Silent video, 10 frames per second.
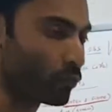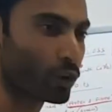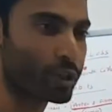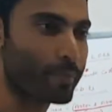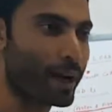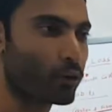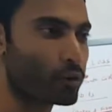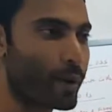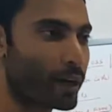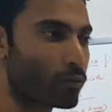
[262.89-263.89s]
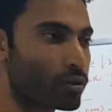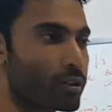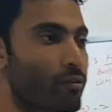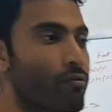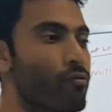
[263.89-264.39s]
What is macros? Macros are
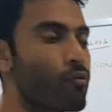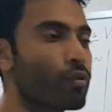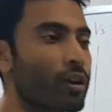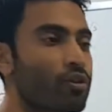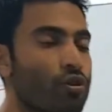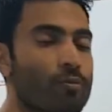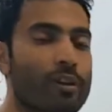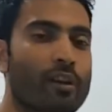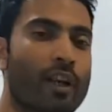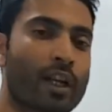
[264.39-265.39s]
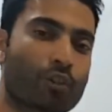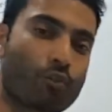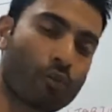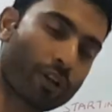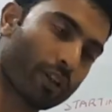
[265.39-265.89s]
your food consumed in larger
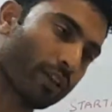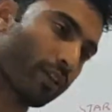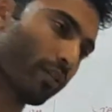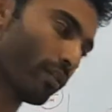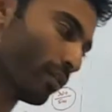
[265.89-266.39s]
quantities.